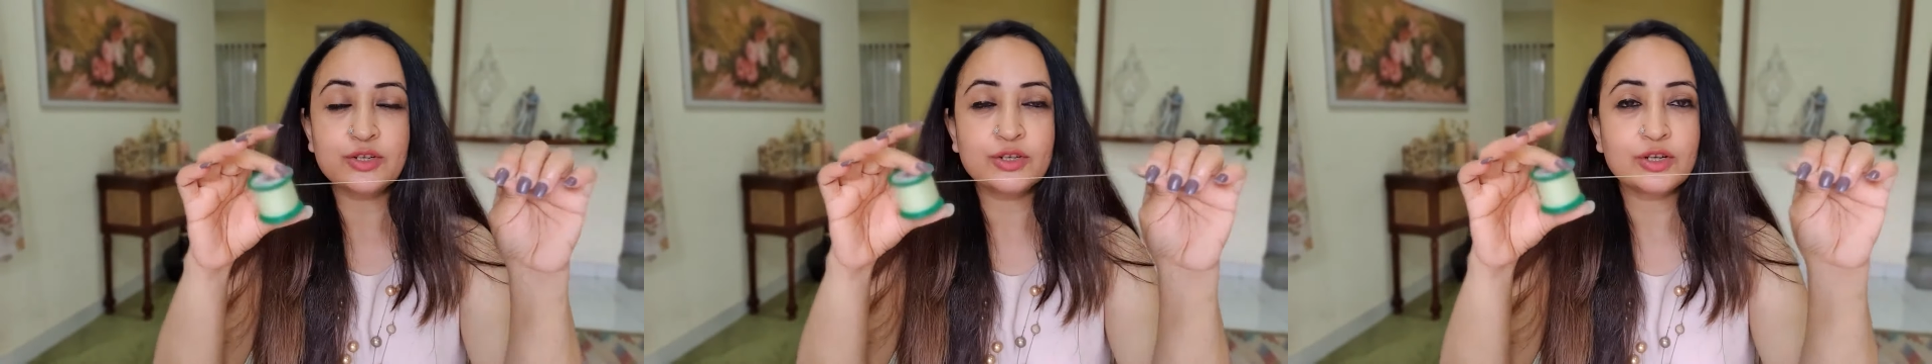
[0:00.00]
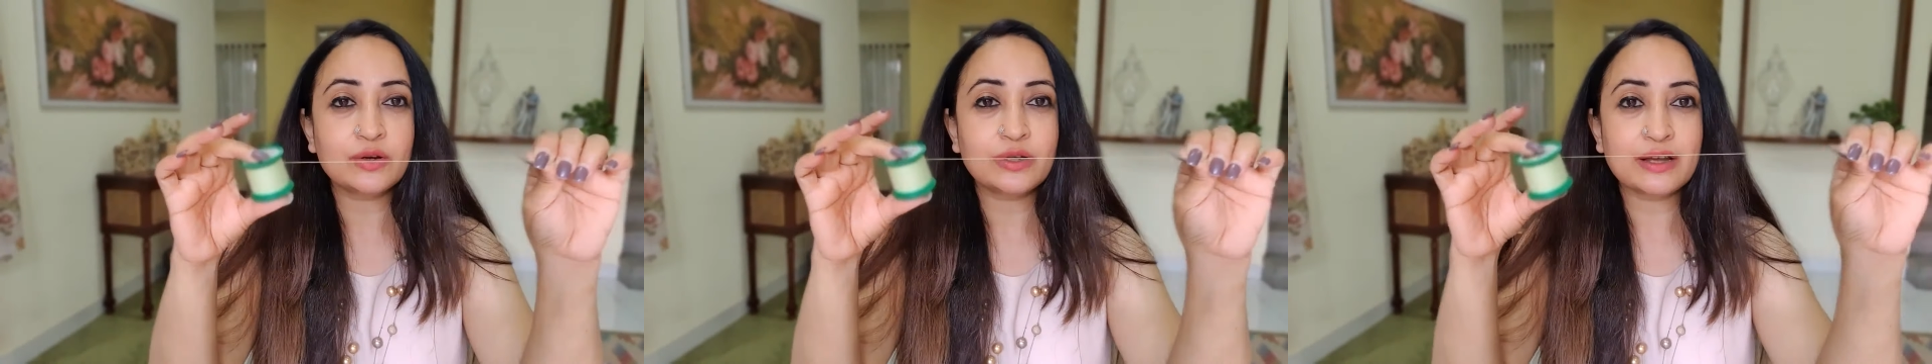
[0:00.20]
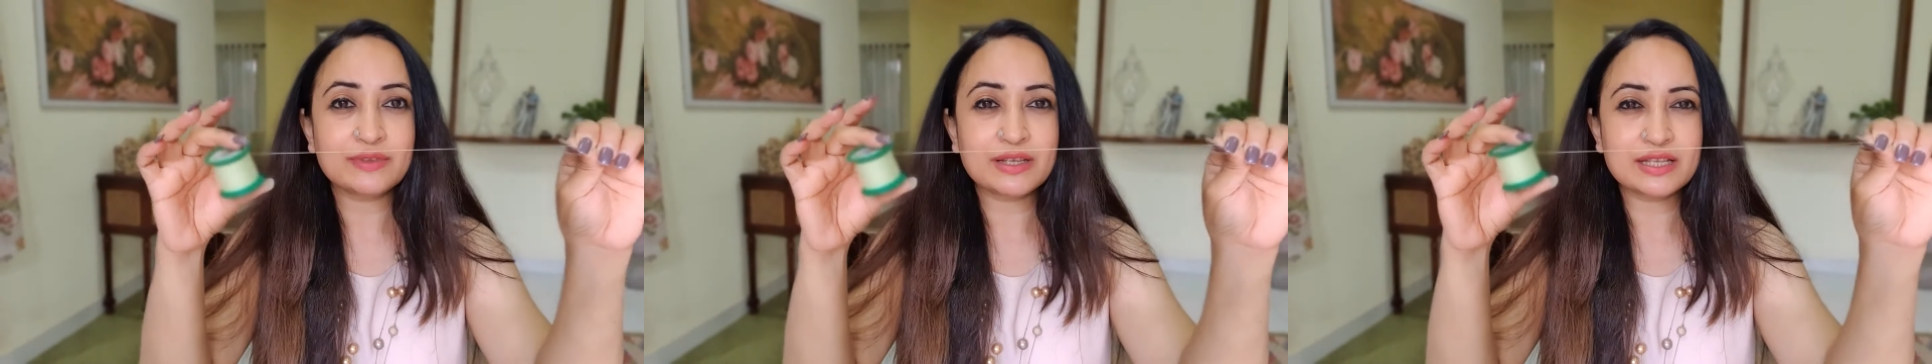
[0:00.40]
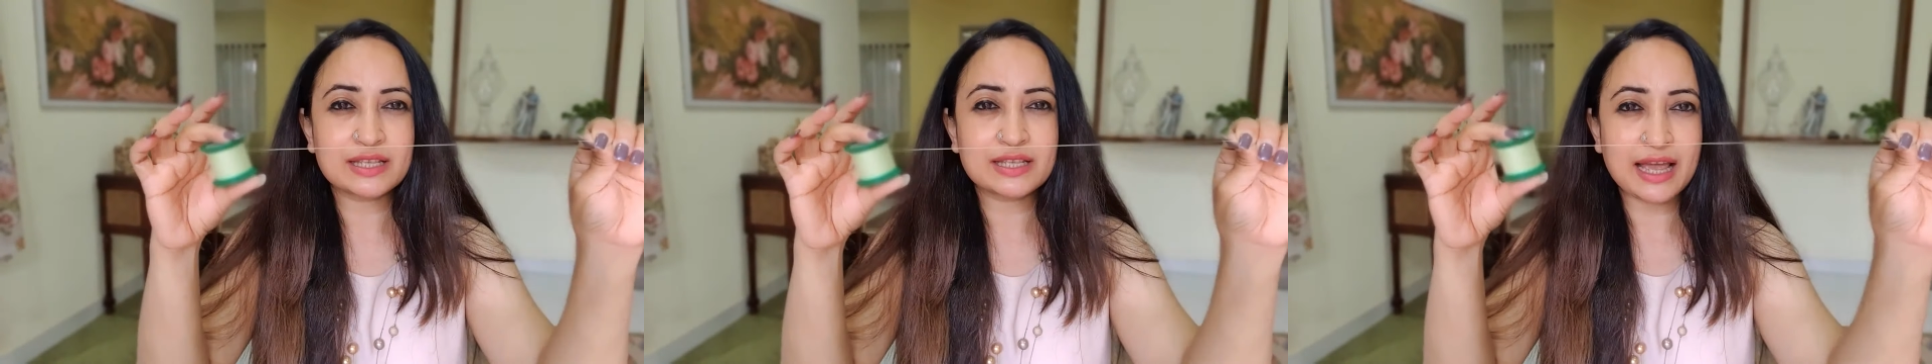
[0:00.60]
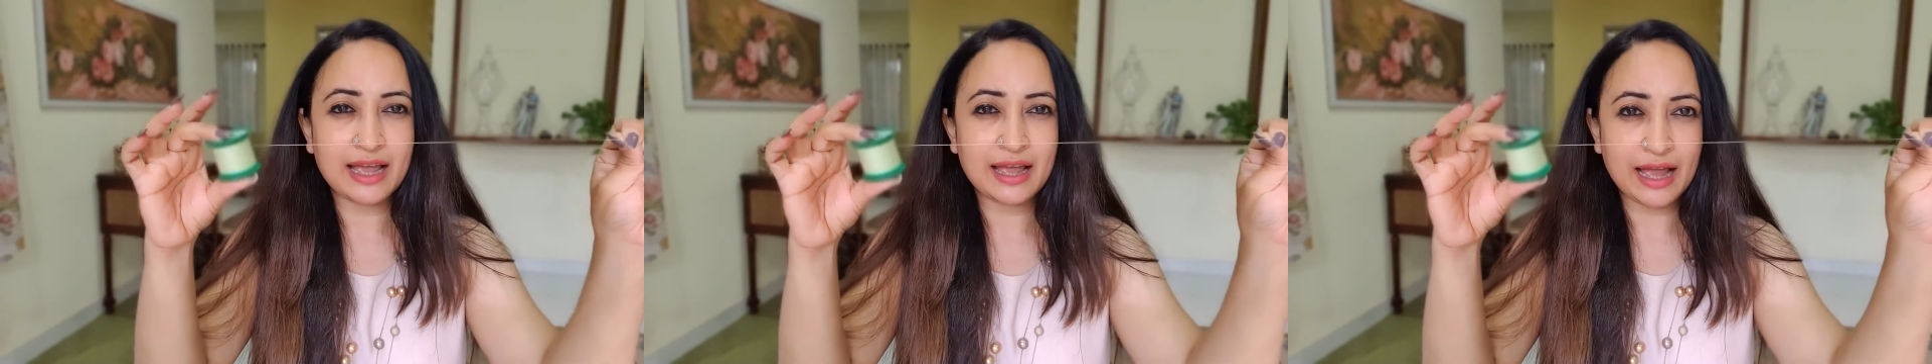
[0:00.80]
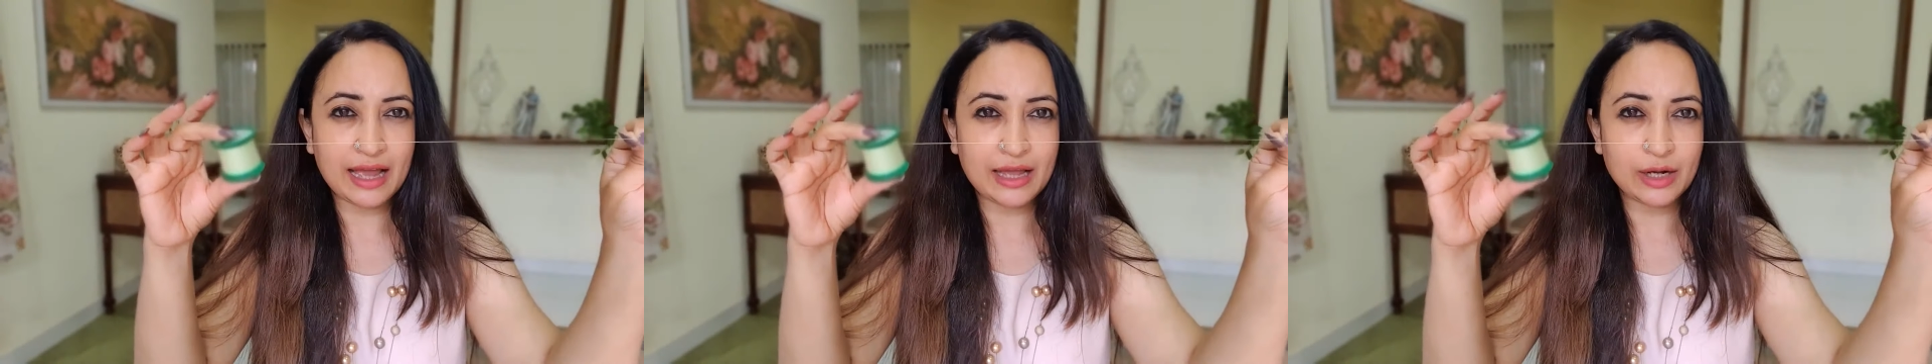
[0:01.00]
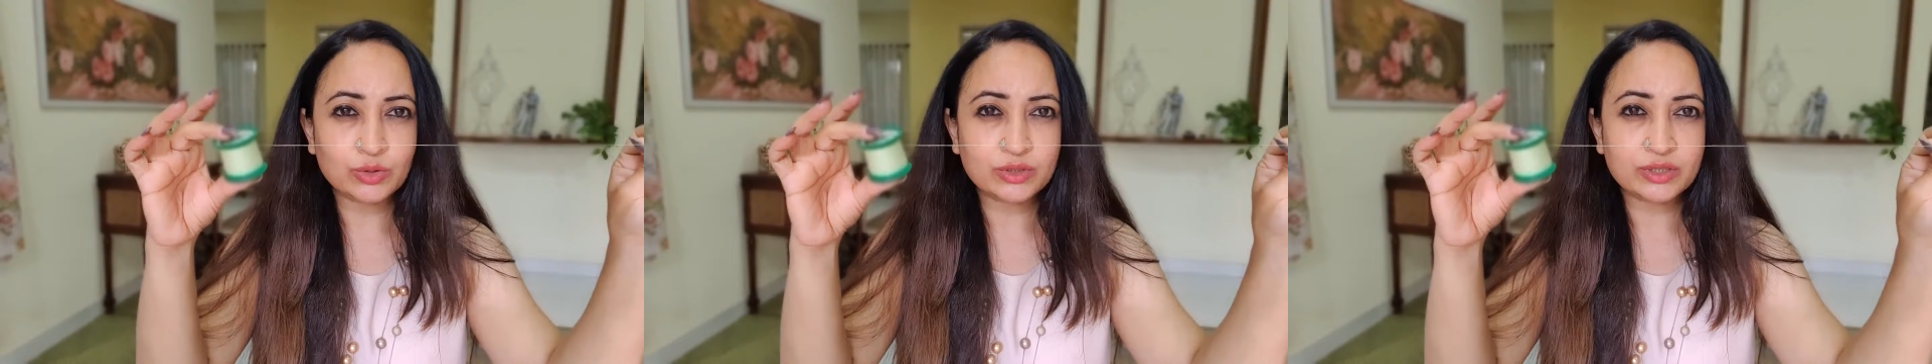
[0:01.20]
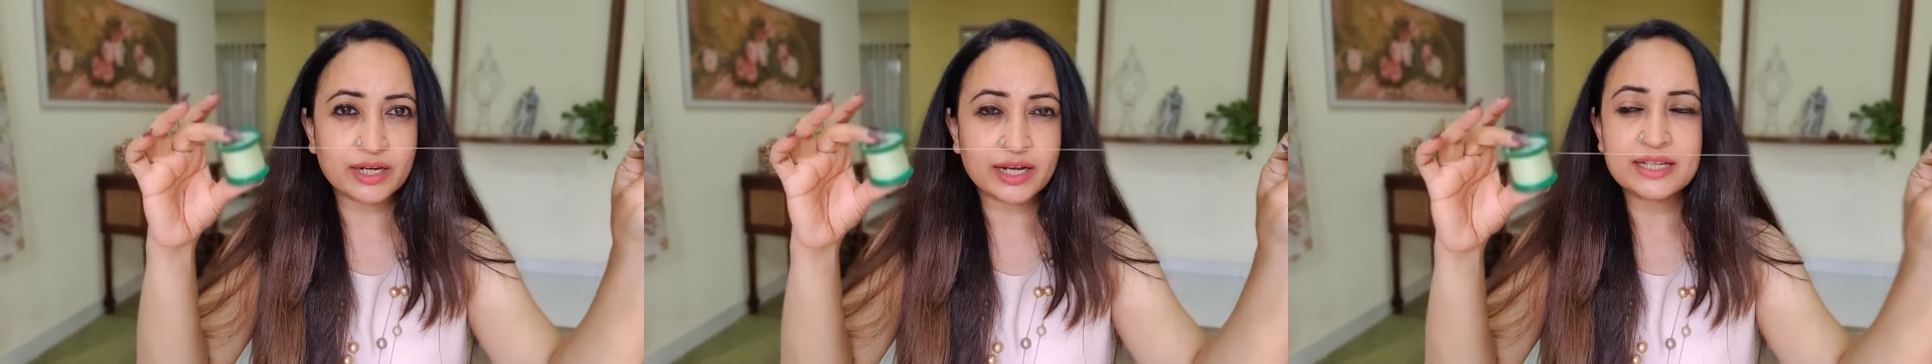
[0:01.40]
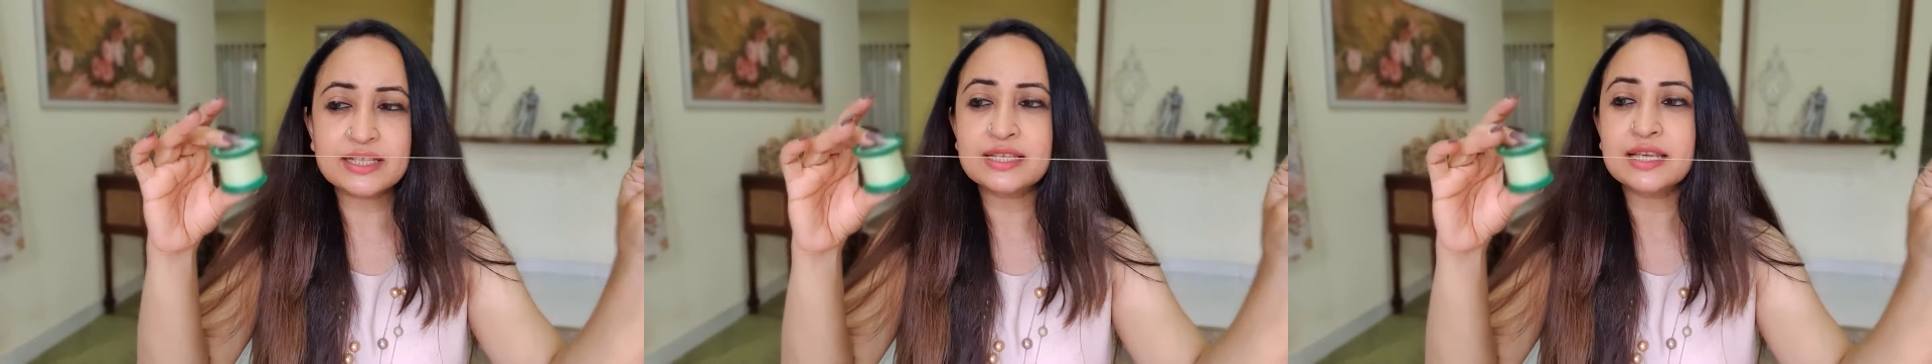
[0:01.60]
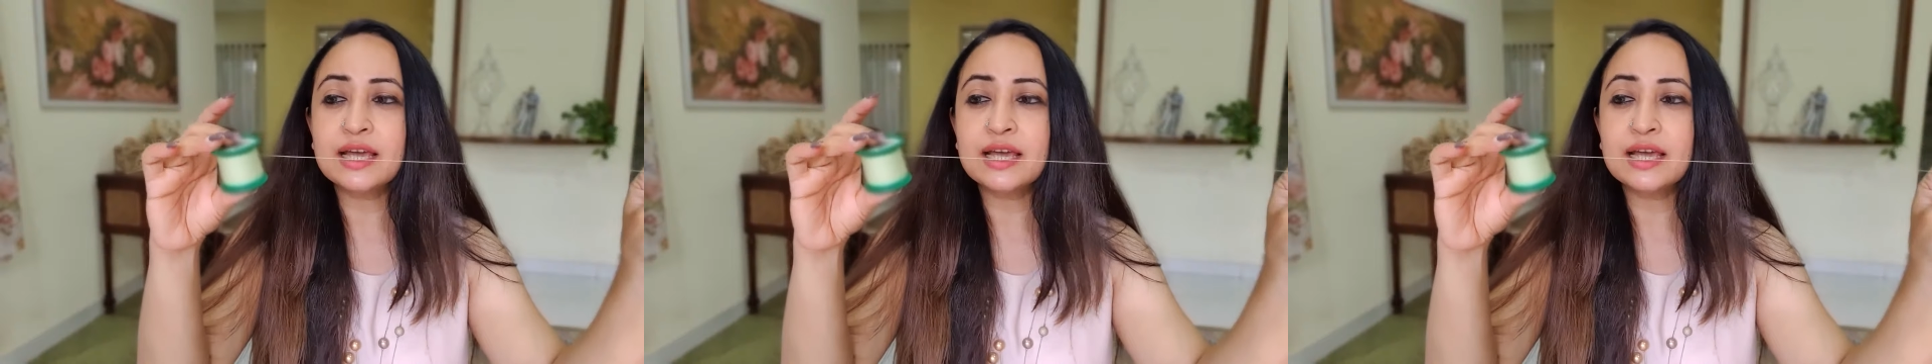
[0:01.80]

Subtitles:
You now have these aloe threads,